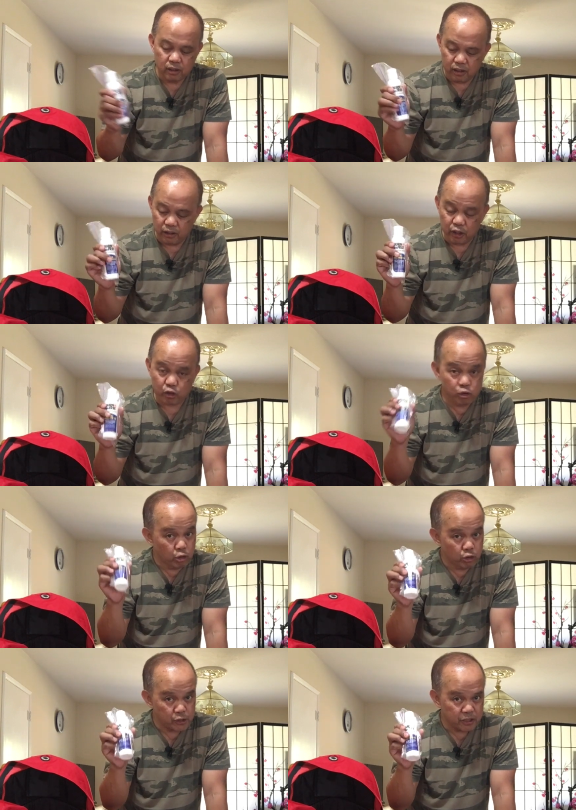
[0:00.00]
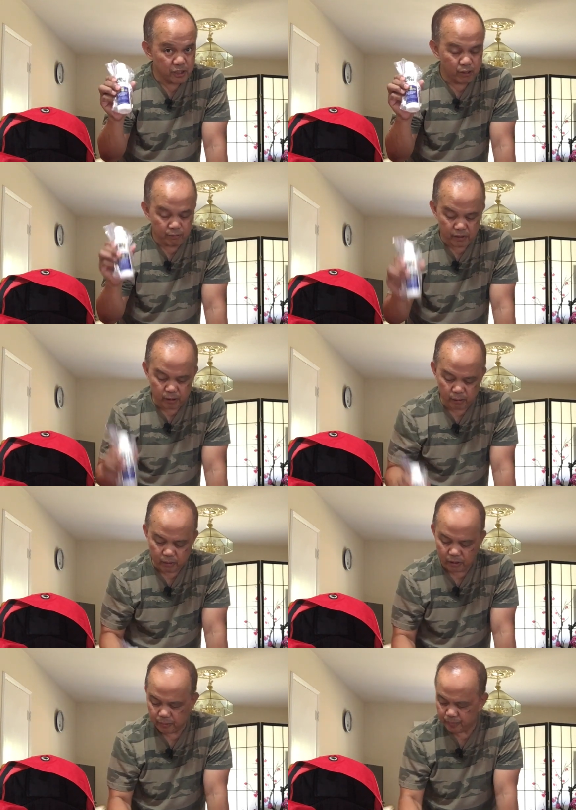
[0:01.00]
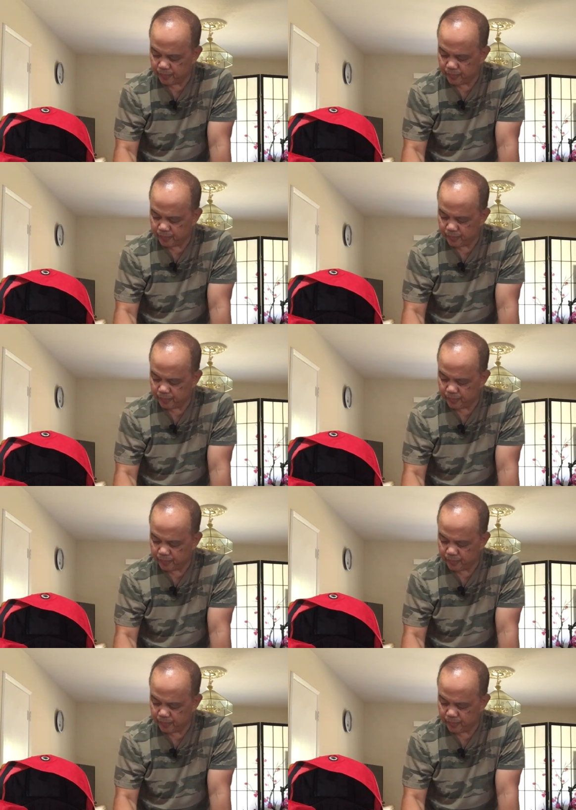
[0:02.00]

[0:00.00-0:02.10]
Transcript: and it cools it down very well.